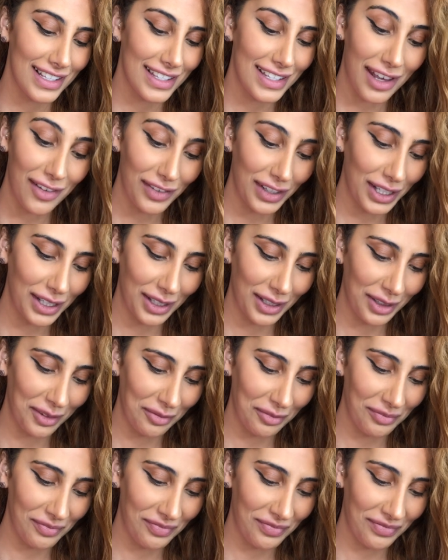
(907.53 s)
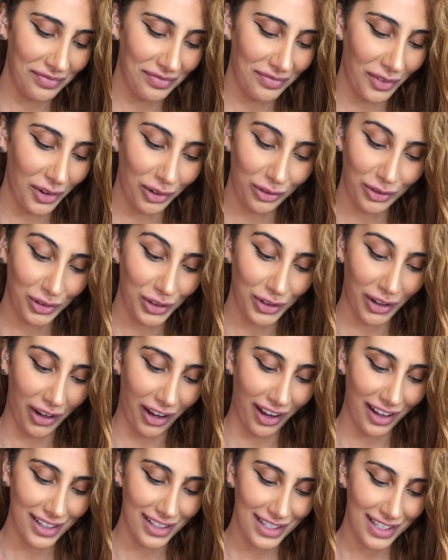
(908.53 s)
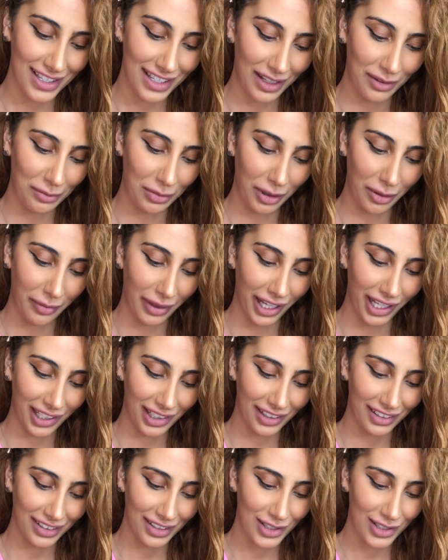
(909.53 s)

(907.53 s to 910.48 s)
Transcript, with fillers: 70 of you guys said pomade.